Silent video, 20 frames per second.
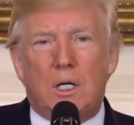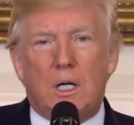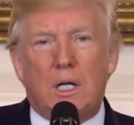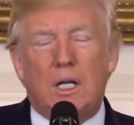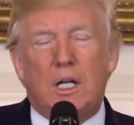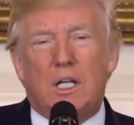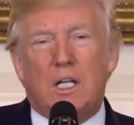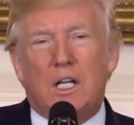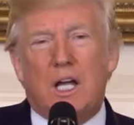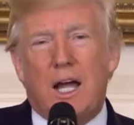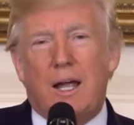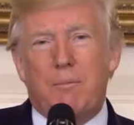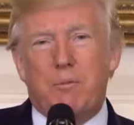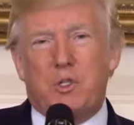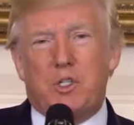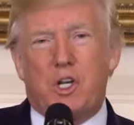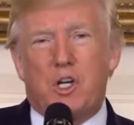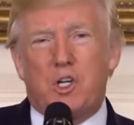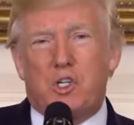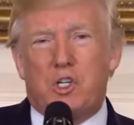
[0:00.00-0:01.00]
In times
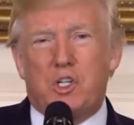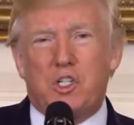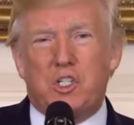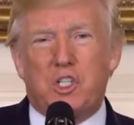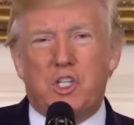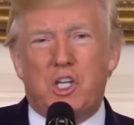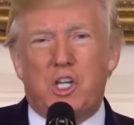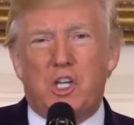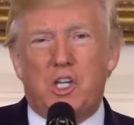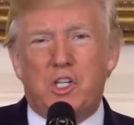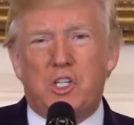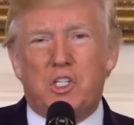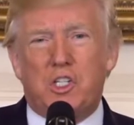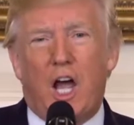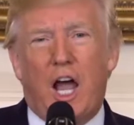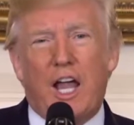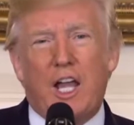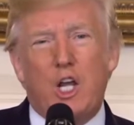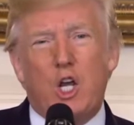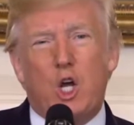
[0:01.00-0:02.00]
such as these,
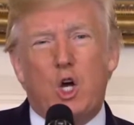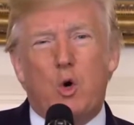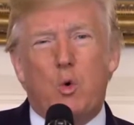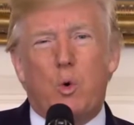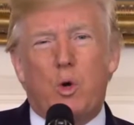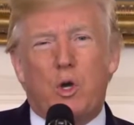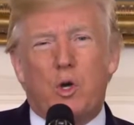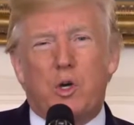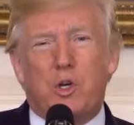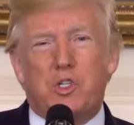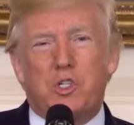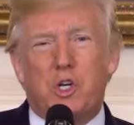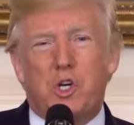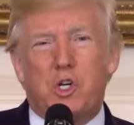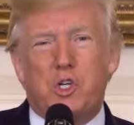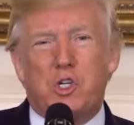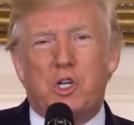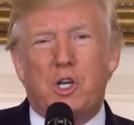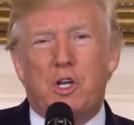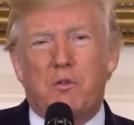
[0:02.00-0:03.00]
I know we are
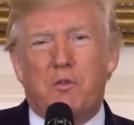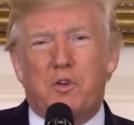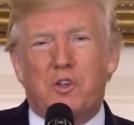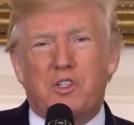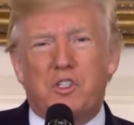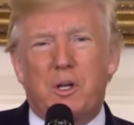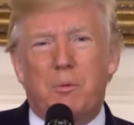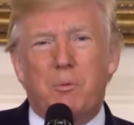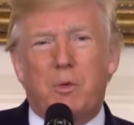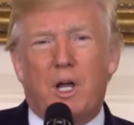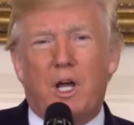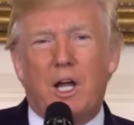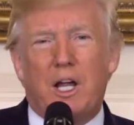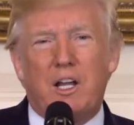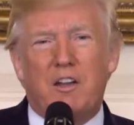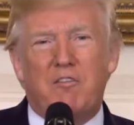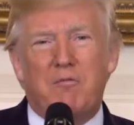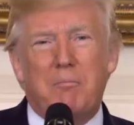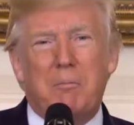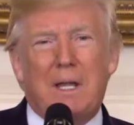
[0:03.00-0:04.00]
searching for some
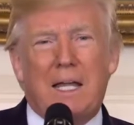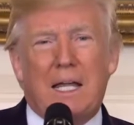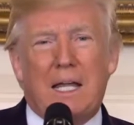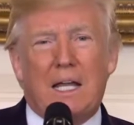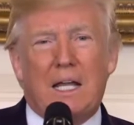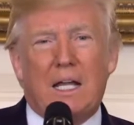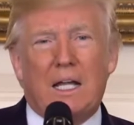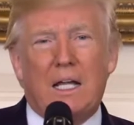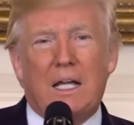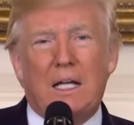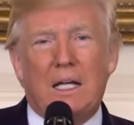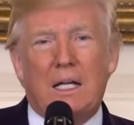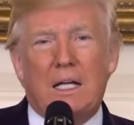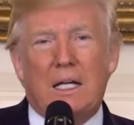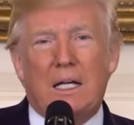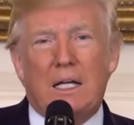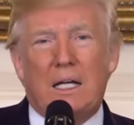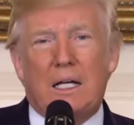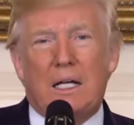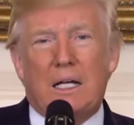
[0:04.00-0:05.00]
kind of meaning
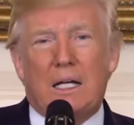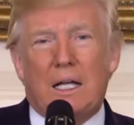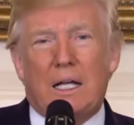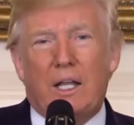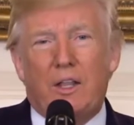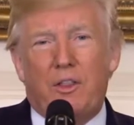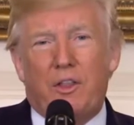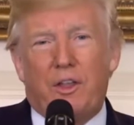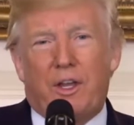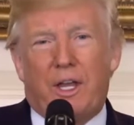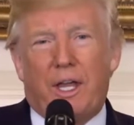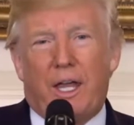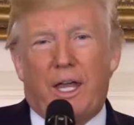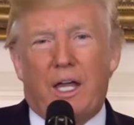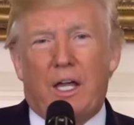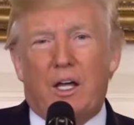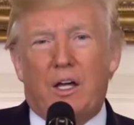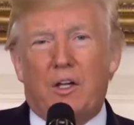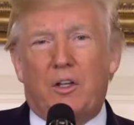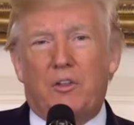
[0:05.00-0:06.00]
in the
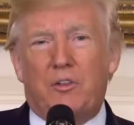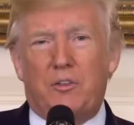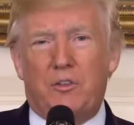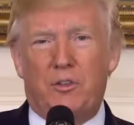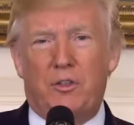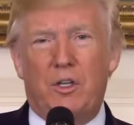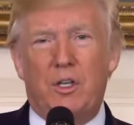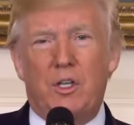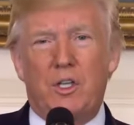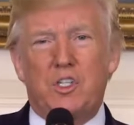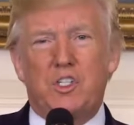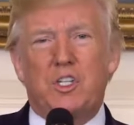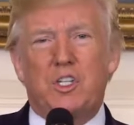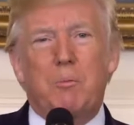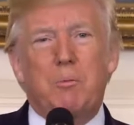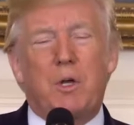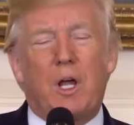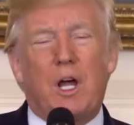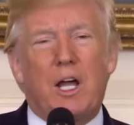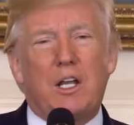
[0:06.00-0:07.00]
chaos,
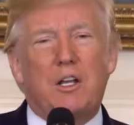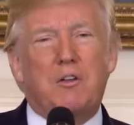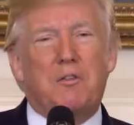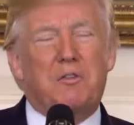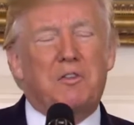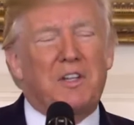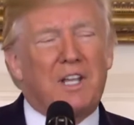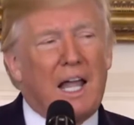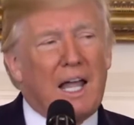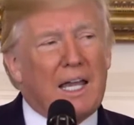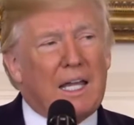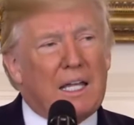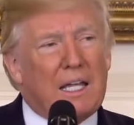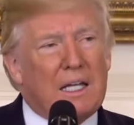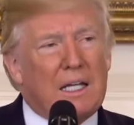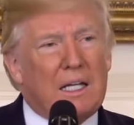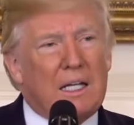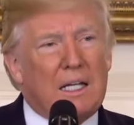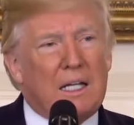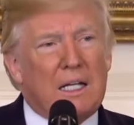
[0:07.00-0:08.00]
some kind of light
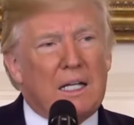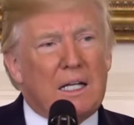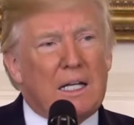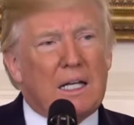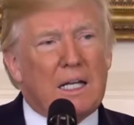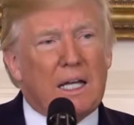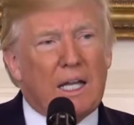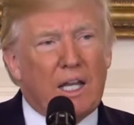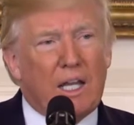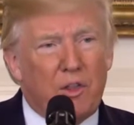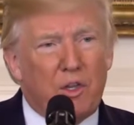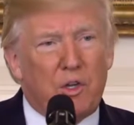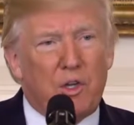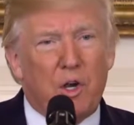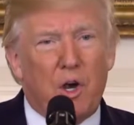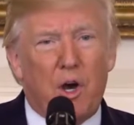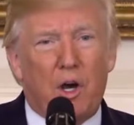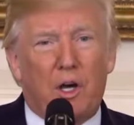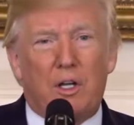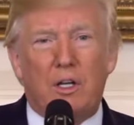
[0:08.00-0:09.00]
in the
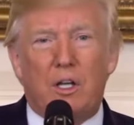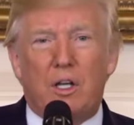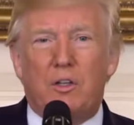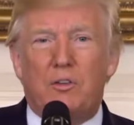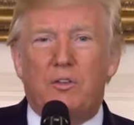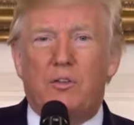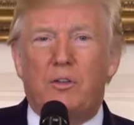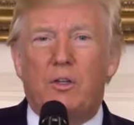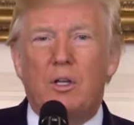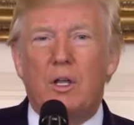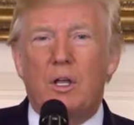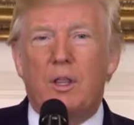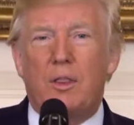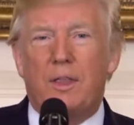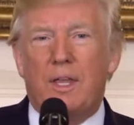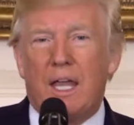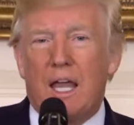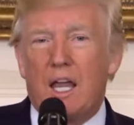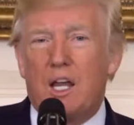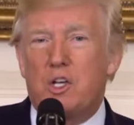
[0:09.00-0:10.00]
darkness.
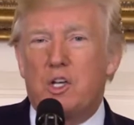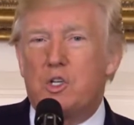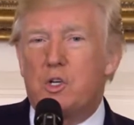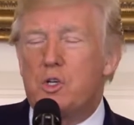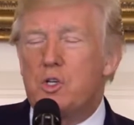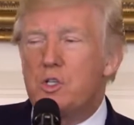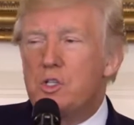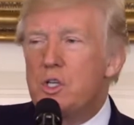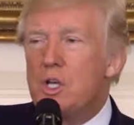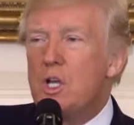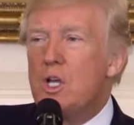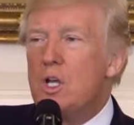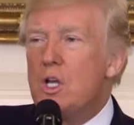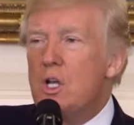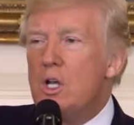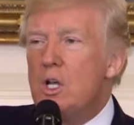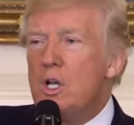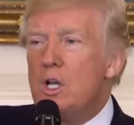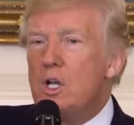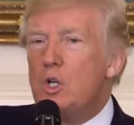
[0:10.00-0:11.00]
The answers
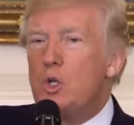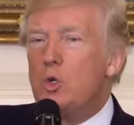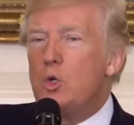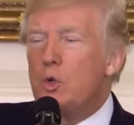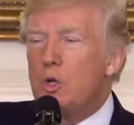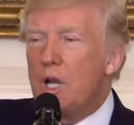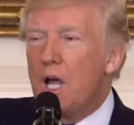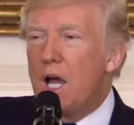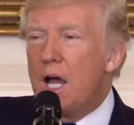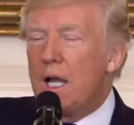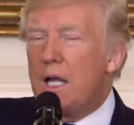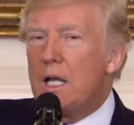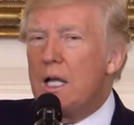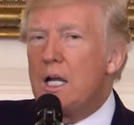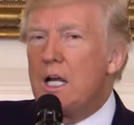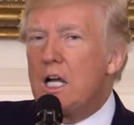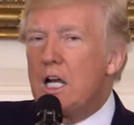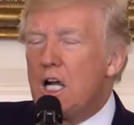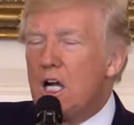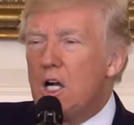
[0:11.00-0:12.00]
do not
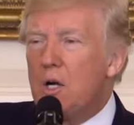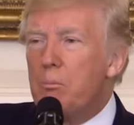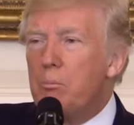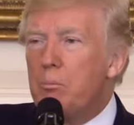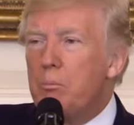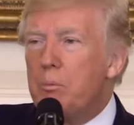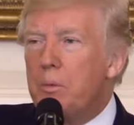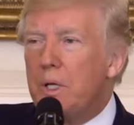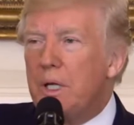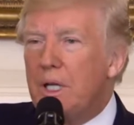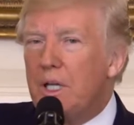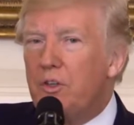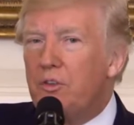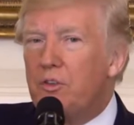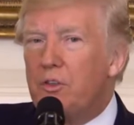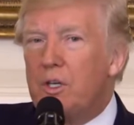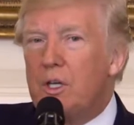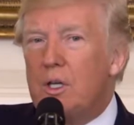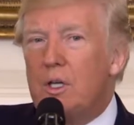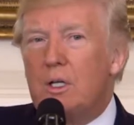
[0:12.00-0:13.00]
come
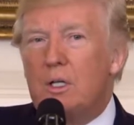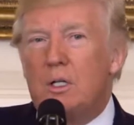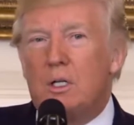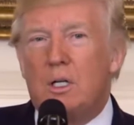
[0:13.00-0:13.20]
easy.